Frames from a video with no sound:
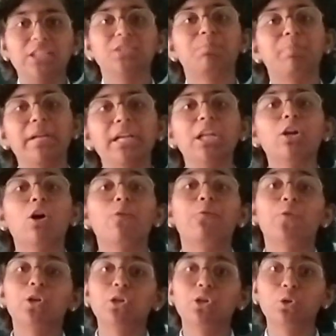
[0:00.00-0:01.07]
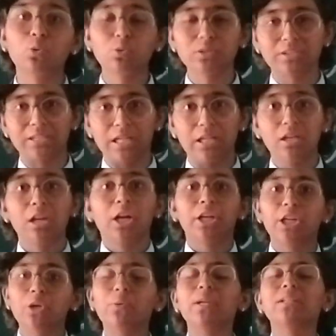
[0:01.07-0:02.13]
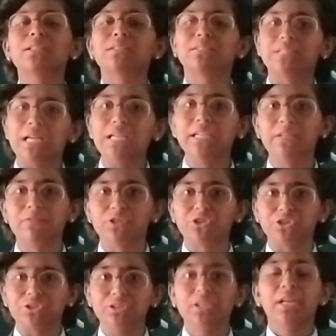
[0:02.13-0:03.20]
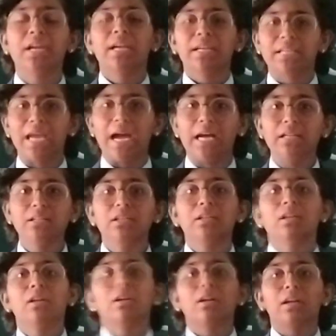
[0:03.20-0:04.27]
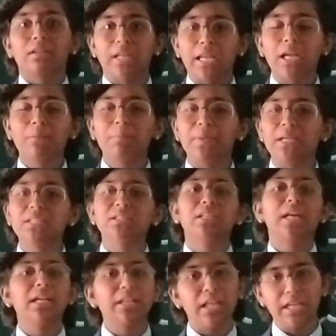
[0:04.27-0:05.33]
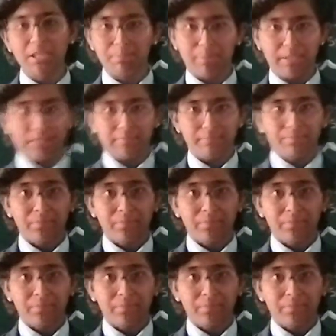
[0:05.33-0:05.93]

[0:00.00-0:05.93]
splitting of a 2 cell during the cell division can take place at any place.